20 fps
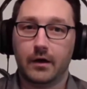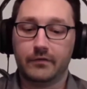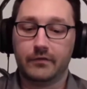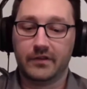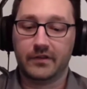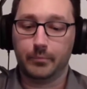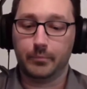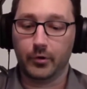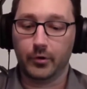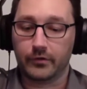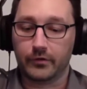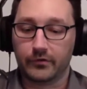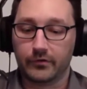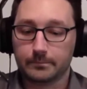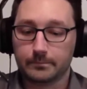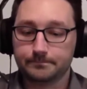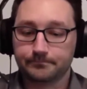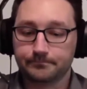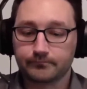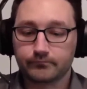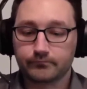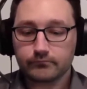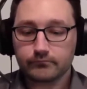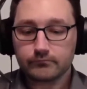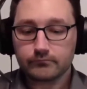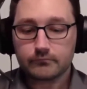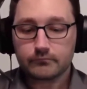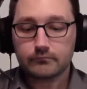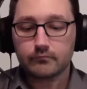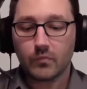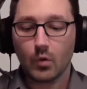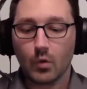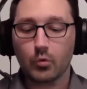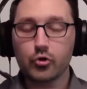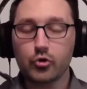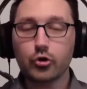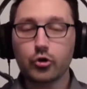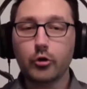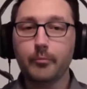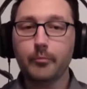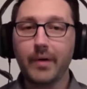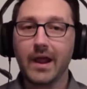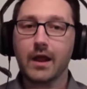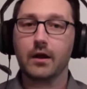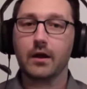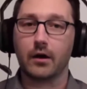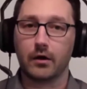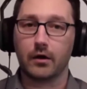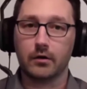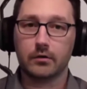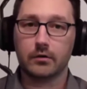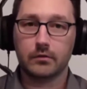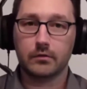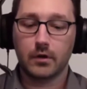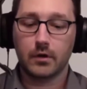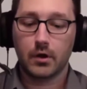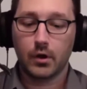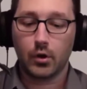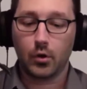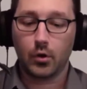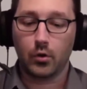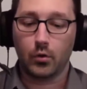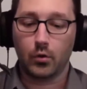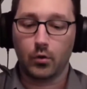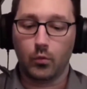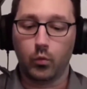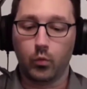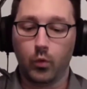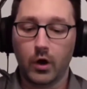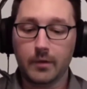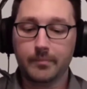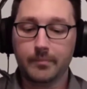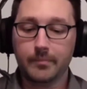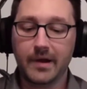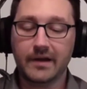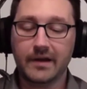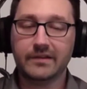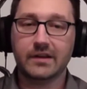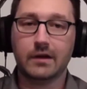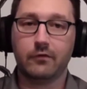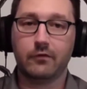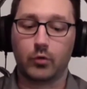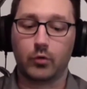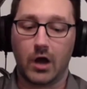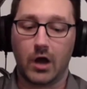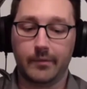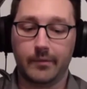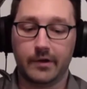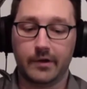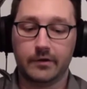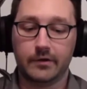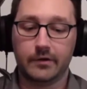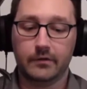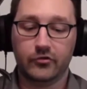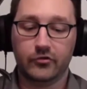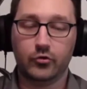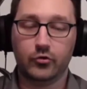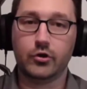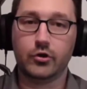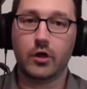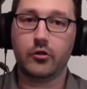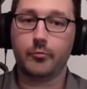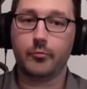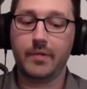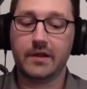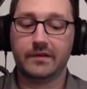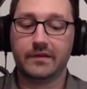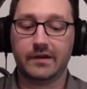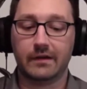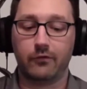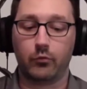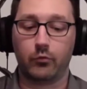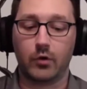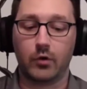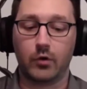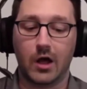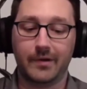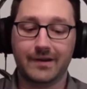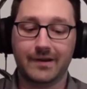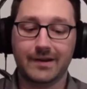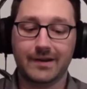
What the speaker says: birds. When you compare one painting of a robin to another painting of a robin,